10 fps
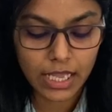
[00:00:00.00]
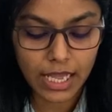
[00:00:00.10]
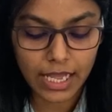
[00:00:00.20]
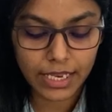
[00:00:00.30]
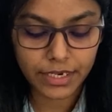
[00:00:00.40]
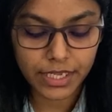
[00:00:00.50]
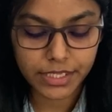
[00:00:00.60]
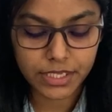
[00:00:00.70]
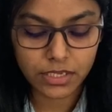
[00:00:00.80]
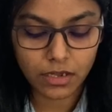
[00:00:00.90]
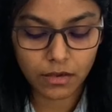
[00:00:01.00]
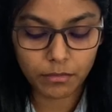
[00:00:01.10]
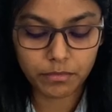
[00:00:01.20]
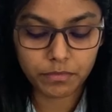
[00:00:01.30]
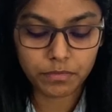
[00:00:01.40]
and it's
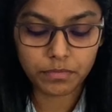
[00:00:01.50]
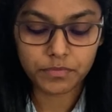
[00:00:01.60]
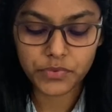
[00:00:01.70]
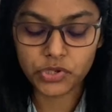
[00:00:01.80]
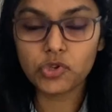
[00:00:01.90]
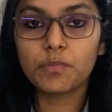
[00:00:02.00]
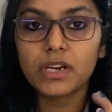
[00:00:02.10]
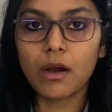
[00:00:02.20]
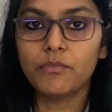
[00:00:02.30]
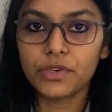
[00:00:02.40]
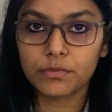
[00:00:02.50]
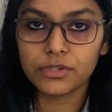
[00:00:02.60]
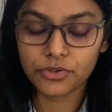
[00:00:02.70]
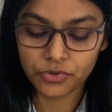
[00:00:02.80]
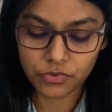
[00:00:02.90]
super comfortable
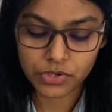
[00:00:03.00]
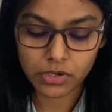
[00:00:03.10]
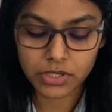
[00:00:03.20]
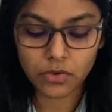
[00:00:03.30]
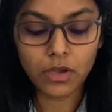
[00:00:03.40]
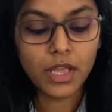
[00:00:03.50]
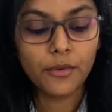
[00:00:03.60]
to use also.